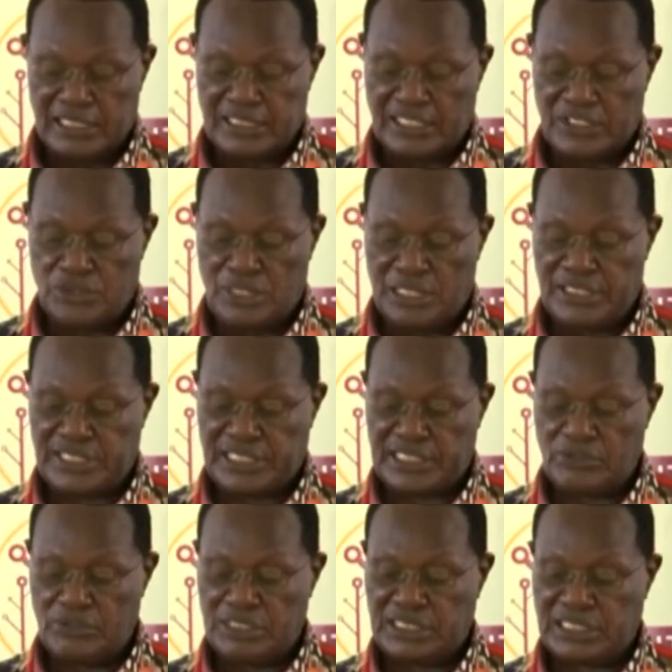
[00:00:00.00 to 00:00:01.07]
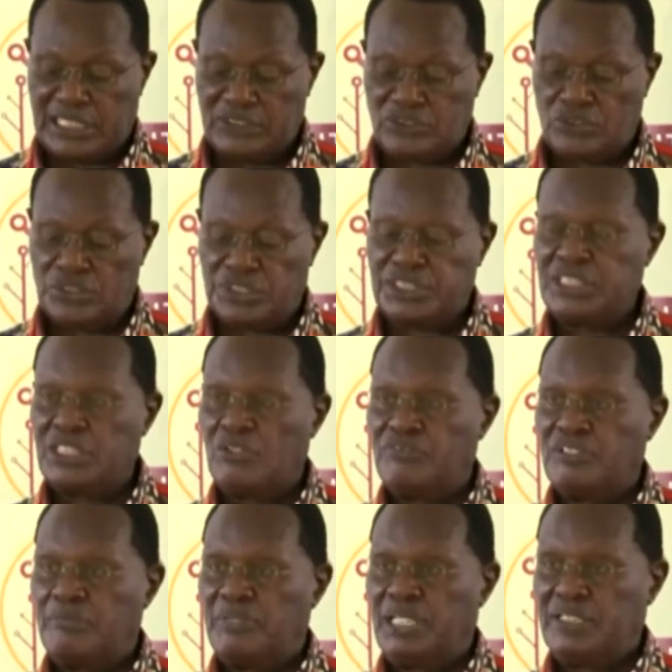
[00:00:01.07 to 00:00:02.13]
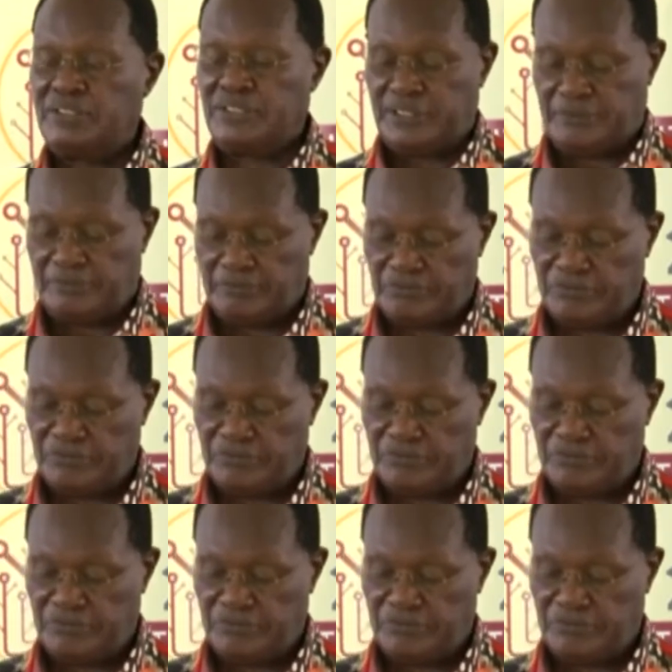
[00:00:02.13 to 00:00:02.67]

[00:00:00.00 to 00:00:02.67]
As the UN Security Council Chair of the month,